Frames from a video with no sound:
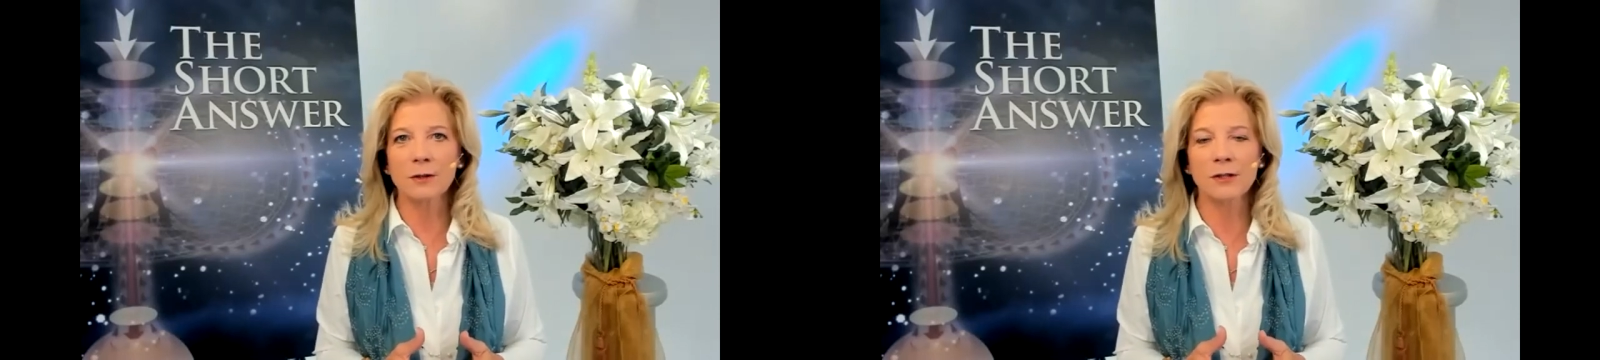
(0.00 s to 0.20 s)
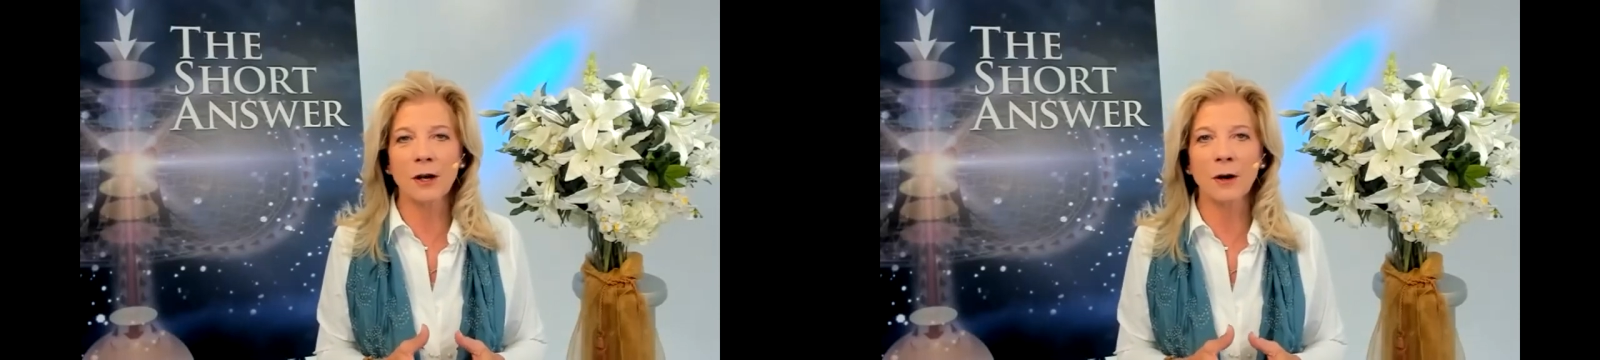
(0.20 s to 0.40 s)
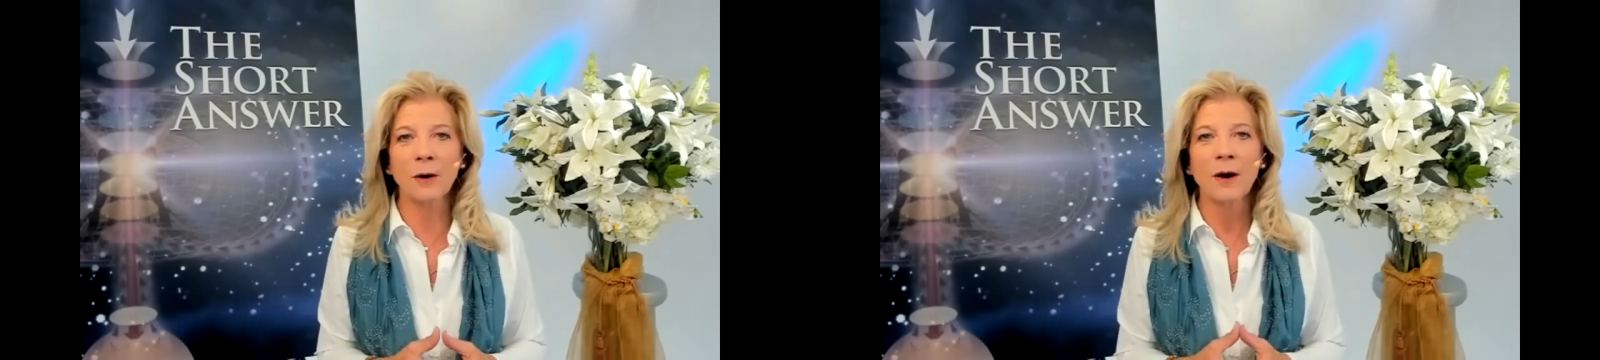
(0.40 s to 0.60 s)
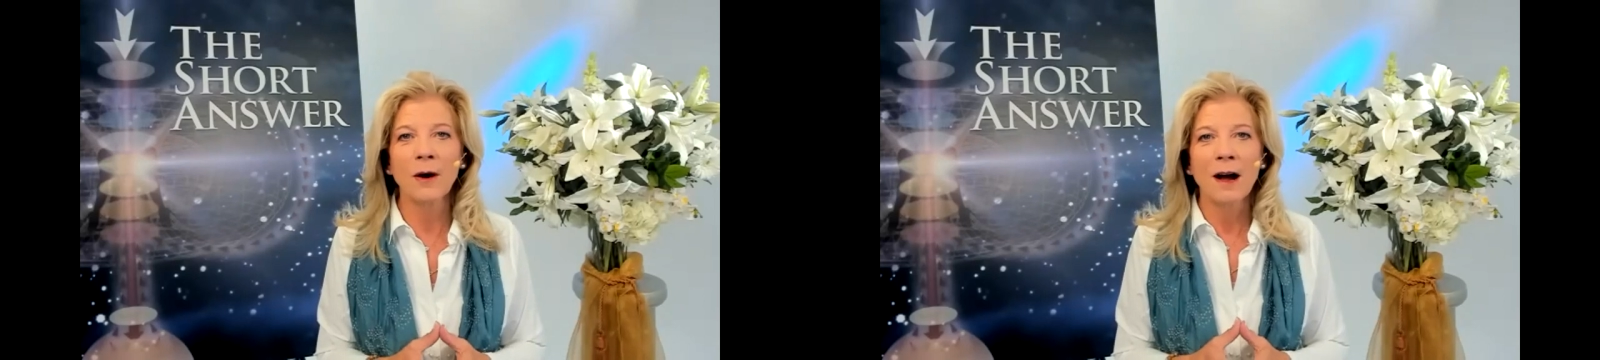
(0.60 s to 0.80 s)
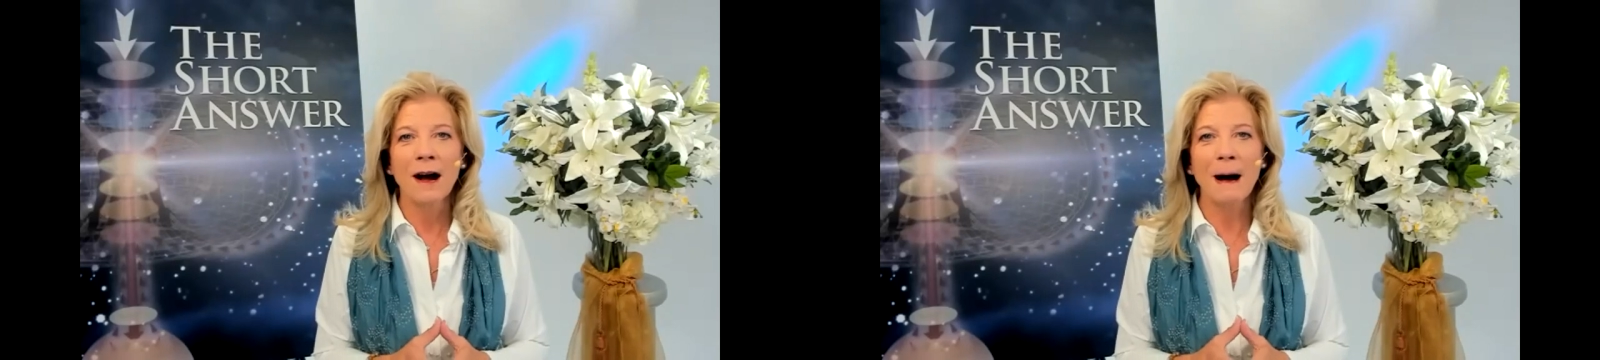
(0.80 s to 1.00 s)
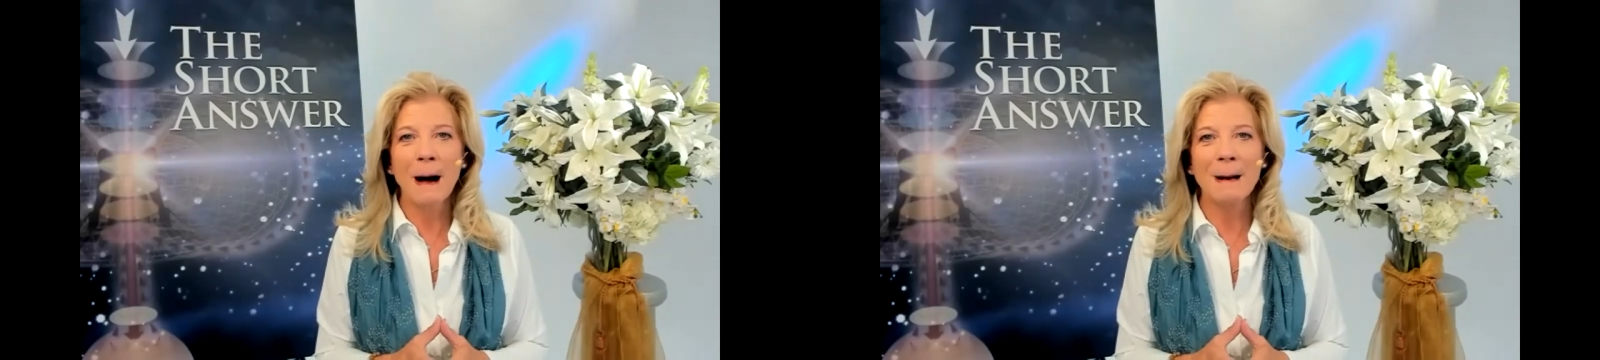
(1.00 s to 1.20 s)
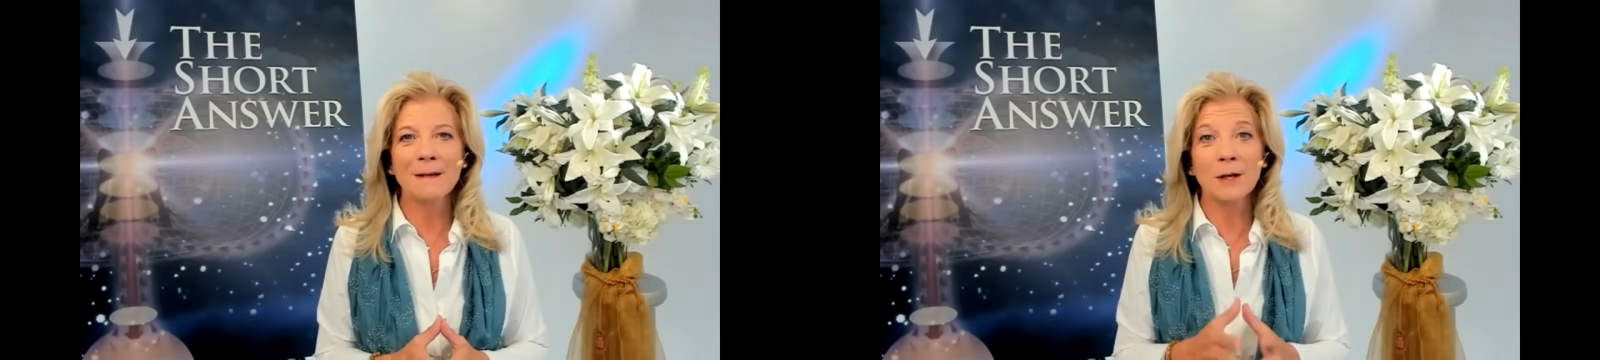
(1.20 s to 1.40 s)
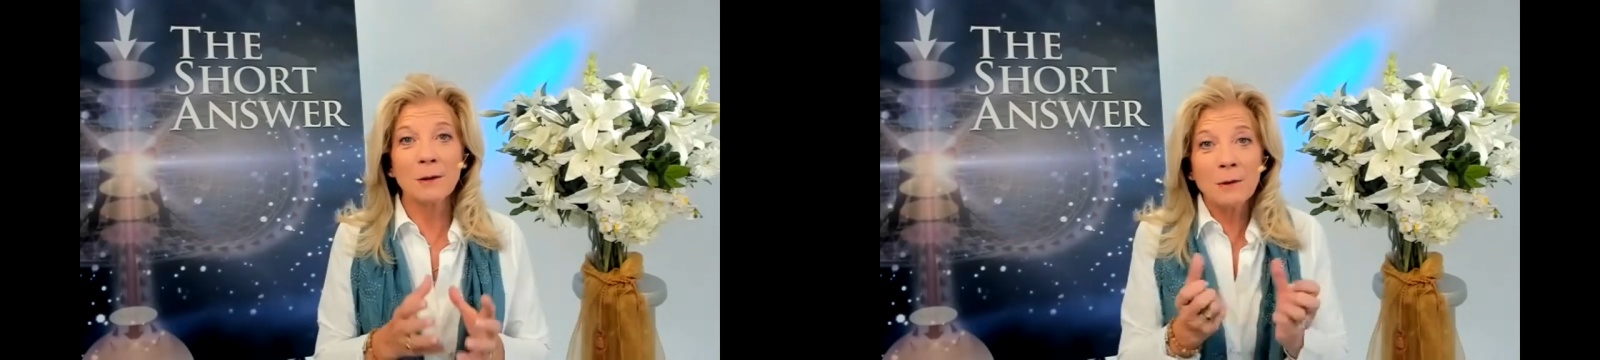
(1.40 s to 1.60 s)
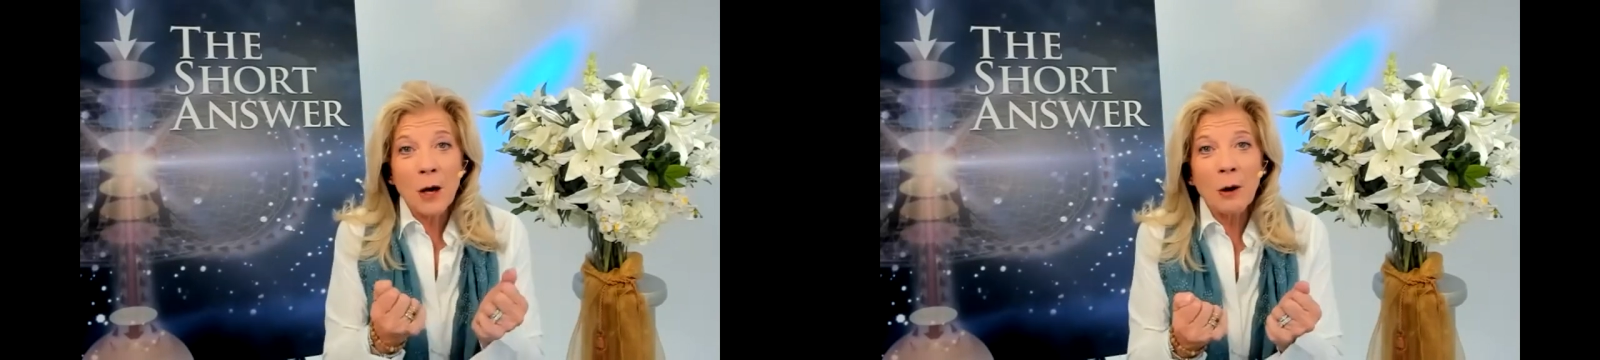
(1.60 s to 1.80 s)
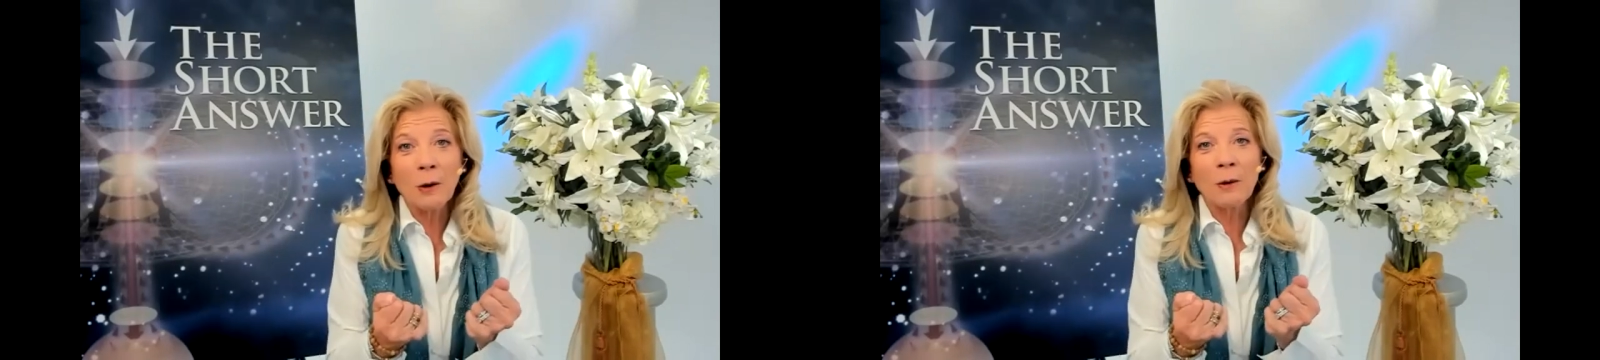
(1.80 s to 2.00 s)
So, uh, so
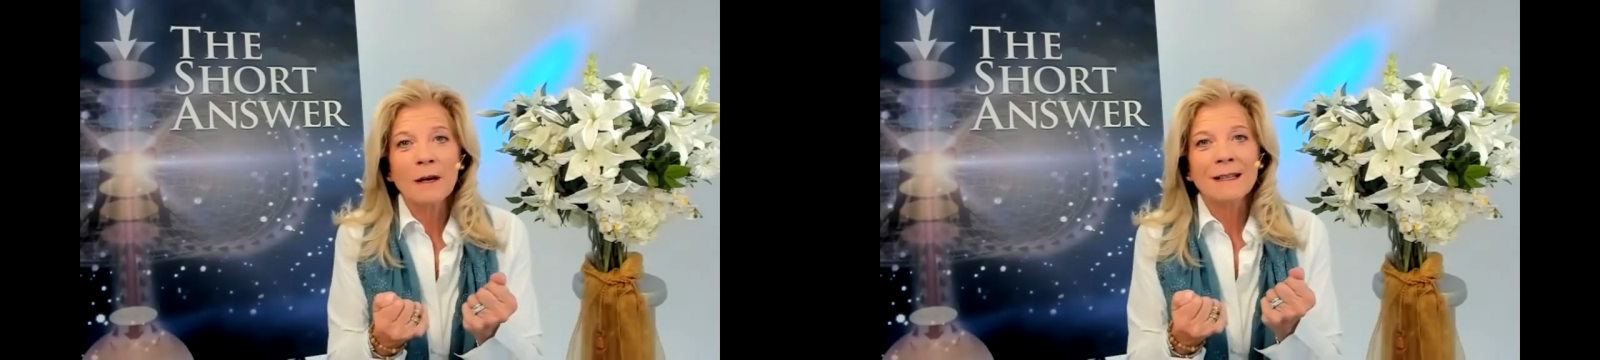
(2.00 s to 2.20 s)
know